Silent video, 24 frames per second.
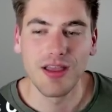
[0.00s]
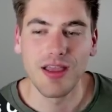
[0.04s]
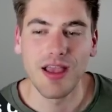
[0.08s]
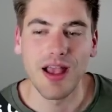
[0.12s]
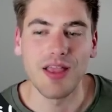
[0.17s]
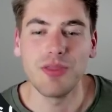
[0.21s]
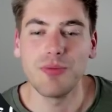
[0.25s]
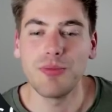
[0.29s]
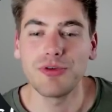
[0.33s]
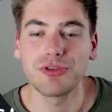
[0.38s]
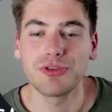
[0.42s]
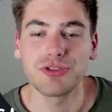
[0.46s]

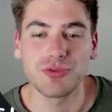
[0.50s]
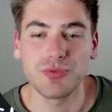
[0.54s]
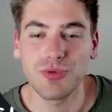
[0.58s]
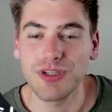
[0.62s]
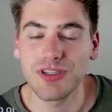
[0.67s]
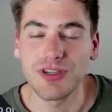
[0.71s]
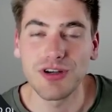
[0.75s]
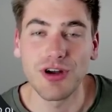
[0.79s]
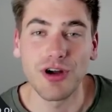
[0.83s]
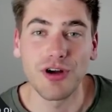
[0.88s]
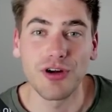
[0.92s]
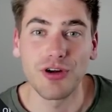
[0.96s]
And the most
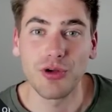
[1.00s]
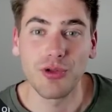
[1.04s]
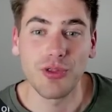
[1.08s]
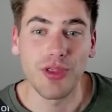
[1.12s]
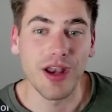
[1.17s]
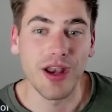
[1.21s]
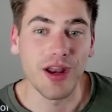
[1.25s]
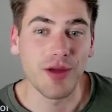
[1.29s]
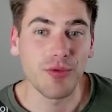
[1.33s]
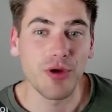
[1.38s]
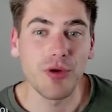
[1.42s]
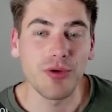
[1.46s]
recent article that
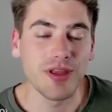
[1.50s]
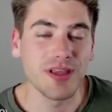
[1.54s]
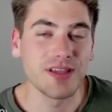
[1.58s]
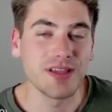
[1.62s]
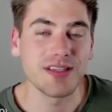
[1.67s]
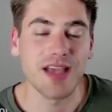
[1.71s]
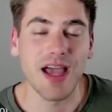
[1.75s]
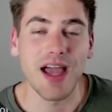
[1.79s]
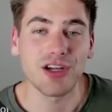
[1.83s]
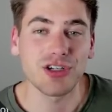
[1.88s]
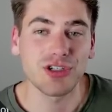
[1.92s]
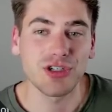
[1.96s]
I wrote is
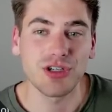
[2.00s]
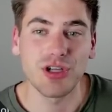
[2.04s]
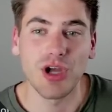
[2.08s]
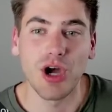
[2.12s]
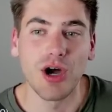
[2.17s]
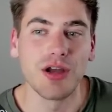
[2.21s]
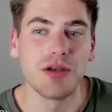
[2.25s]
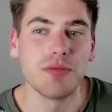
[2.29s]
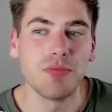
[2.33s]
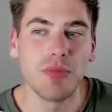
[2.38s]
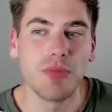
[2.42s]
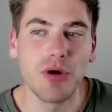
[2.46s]
actually
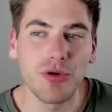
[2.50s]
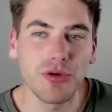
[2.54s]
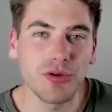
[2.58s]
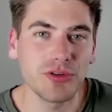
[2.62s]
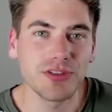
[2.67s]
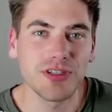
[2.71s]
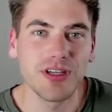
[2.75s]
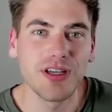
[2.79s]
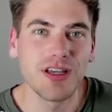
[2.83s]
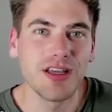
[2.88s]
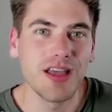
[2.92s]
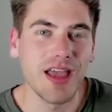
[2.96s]
on modals
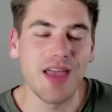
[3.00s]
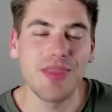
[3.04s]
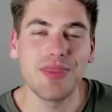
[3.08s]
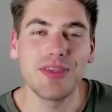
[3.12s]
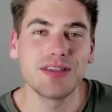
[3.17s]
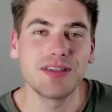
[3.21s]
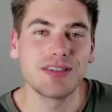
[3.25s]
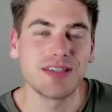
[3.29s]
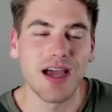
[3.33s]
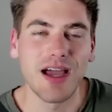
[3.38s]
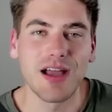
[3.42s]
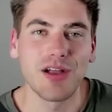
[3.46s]
and the
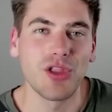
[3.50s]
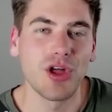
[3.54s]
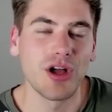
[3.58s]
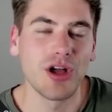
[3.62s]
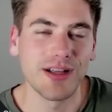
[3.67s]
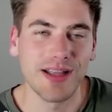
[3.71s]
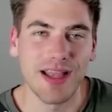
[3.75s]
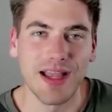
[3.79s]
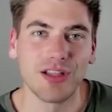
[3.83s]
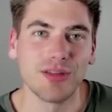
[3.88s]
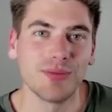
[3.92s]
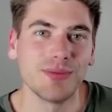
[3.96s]
dialogue
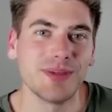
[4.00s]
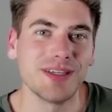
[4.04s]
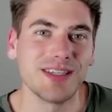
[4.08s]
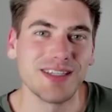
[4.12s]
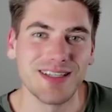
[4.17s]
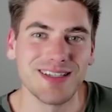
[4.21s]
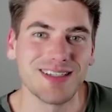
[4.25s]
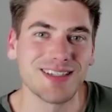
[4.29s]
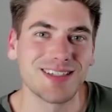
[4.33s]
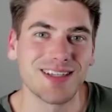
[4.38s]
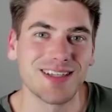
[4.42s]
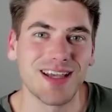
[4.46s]
element
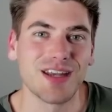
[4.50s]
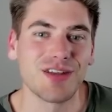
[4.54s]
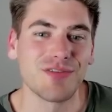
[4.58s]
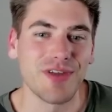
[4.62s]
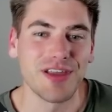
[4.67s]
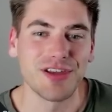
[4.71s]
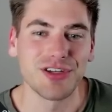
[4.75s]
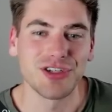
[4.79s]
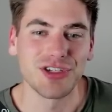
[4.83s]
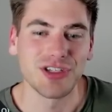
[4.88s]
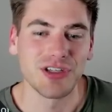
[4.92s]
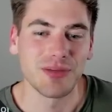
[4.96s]
inside of
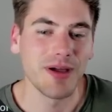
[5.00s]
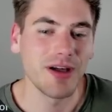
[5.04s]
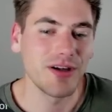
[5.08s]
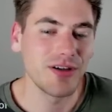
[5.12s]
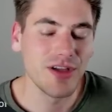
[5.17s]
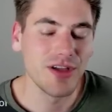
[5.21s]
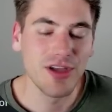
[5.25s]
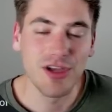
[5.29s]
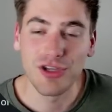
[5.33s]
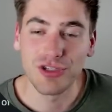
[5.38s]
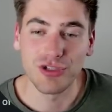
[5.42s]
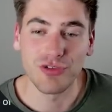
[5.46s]
HTML.
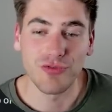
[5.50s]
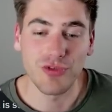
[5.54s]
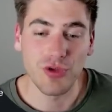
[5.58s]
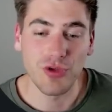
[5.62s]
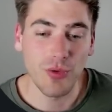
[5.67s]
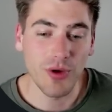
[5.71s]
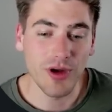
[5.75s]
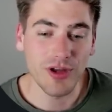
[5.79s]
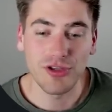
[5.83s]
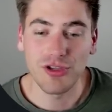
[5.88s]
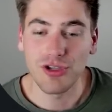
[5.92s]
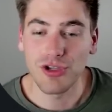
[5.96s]
So if you
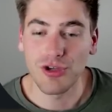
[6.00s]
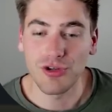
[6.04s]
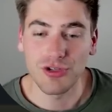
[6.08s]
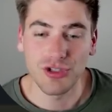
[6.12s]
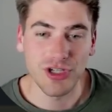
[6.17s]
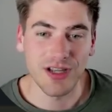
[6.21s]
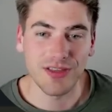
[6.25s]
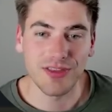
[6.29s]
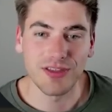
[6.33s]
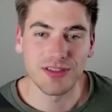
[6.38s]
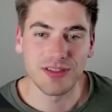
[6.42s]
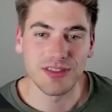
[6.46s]
want, you can go
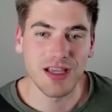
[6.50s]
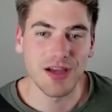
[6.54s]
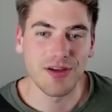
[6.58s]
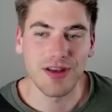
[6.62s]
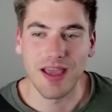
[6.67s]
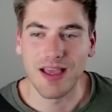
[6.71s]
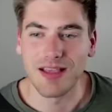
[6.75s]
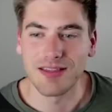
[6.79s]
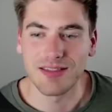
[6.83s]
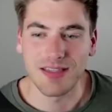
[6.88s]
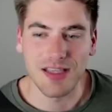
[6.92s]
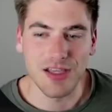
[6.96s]
check this out. It
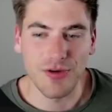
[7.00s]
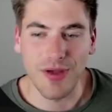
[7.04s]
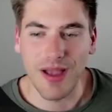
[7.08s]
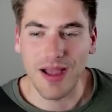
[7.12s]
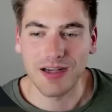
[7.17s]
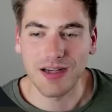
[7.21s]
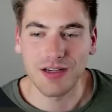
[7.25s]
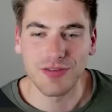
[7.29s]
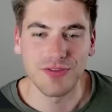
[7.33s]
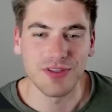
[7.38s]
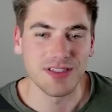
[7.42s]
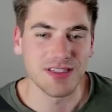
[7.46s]
has
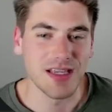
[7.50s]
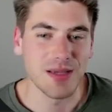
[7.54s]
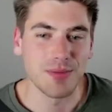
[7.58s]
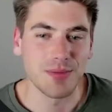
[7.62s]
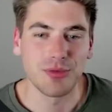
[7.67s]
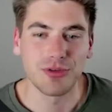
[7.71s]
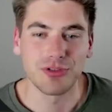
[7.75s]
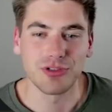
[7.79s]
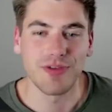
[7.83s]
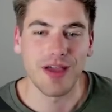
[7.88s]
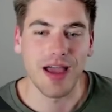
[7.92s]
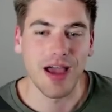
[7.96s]
interactive
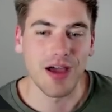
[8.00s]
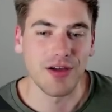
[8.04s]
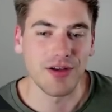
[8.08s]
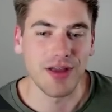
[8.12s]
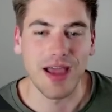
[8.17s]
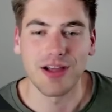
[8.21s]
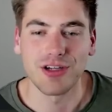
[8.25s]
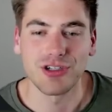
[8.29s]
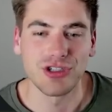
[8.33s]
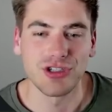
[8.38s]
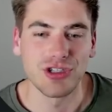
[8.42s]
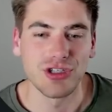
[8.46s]
examples of how to
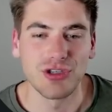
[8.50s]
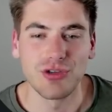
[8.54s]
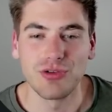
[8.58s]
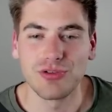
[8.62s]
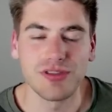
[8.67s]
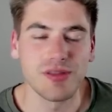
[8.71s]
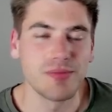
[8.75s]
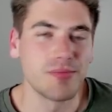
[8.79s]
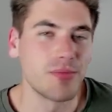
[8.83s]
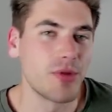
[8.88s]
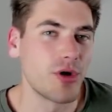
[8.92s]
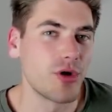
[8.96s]
actually use
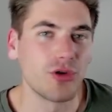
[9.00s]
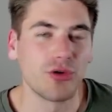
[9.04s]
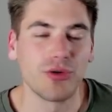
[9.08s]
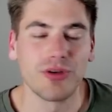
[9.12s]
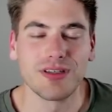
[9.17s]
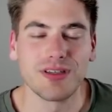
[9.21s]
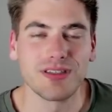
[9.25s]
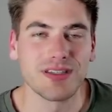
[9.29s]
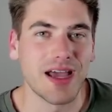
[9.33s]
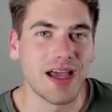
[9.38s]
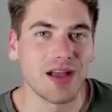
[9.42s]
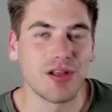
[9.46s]
the modal and
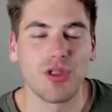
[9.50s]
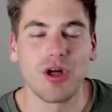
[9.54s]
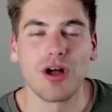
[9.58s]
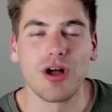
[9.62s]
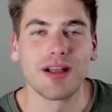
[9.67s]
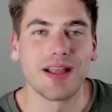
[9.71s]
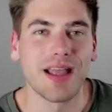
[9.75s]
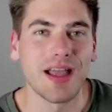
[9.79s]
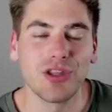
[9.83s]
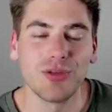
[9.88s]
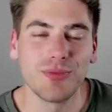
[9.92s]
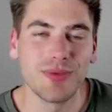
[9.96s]

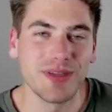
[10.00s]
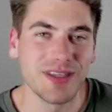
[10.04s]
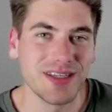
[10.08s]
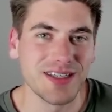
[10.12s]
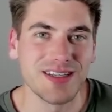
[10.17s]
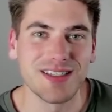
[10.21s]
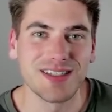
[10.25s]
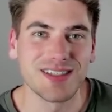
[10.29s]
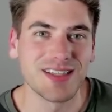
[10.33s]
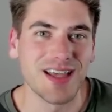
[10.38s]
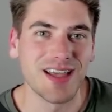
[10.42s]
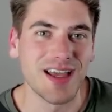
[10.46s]
dialogue element
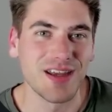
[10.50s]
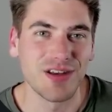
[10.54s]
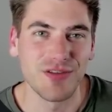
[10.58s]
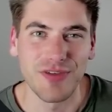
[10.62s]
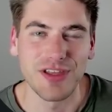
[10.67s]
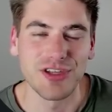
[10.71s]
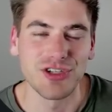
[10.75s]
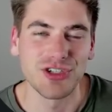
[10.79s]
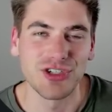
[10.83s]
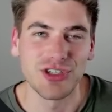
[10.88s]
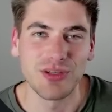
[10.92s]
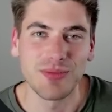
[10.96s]
inside of
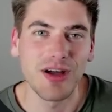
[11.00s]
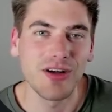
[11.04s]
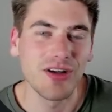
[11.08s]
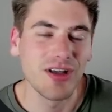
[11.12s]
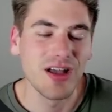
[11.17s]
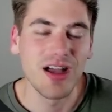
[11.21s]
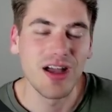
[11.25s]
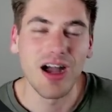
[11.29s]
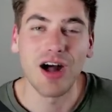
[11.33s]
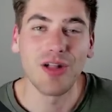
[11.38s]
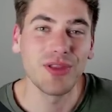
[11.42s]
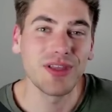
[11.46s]
HTML.
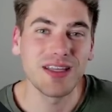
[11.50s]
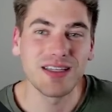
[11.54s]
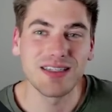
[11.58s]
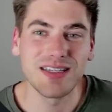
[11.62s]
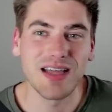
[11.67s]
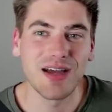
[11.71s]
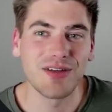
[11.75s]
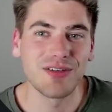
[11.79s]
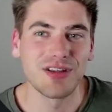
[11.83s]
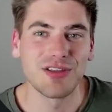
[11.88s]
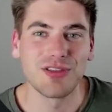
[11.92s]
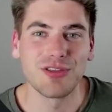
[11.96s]
I'll link it
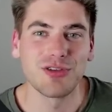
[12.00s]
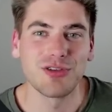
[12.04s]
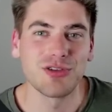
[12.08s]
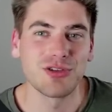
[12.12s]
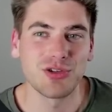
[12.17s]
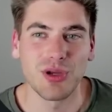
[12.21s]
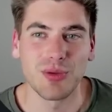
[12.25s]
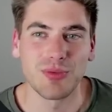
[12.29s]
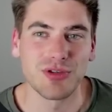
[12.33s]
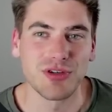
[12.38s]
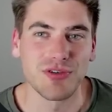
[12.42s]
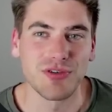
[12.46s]
down in the
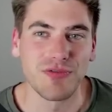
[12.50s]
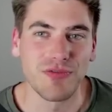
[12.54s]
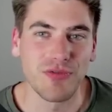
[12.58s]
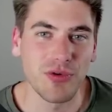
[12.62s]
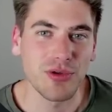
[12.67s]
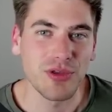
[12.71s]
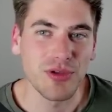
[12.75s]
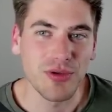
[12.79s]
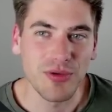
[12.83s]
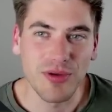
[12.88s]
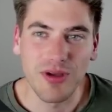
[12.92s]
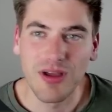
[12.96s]
description for
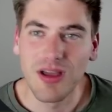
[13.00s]
you.